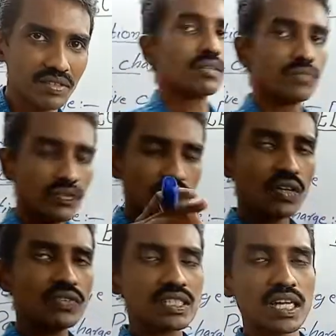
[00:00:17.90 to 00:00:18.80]
Before we
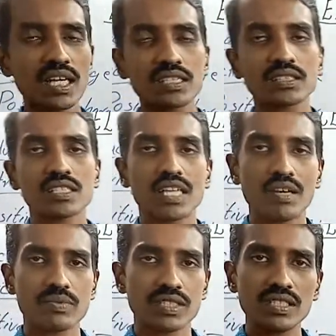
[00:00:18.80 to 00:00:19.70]
start the
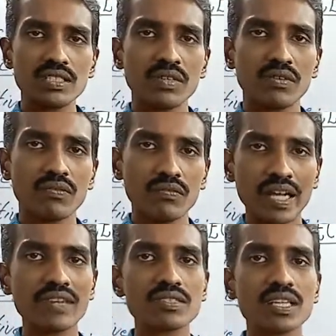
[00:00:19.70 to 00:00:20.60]
chapter, we
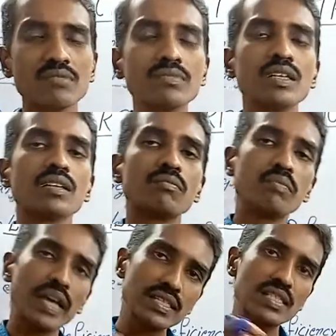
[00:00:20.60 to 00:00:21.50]
have some
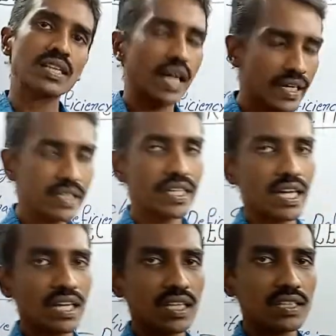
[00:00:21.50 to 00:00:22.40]
basic idea
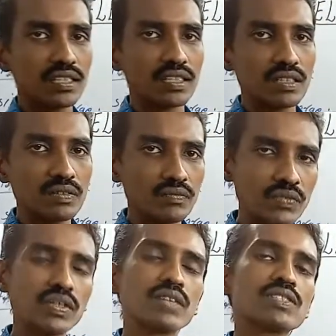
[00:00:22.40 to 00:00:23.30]

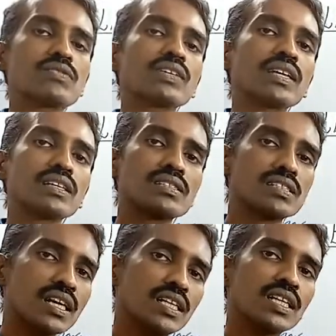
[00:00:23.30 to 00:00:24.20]
which we
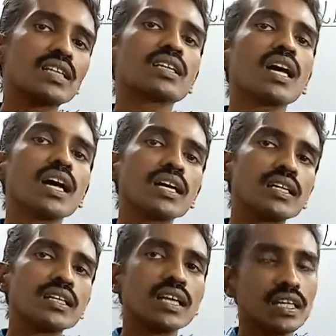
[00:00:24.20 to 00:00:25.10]
studied in the
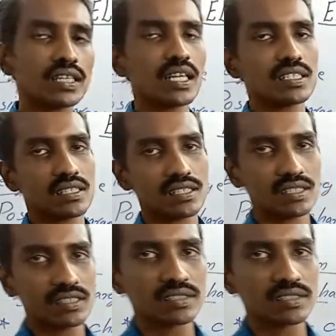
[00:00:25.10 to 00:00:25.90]
earlier classes.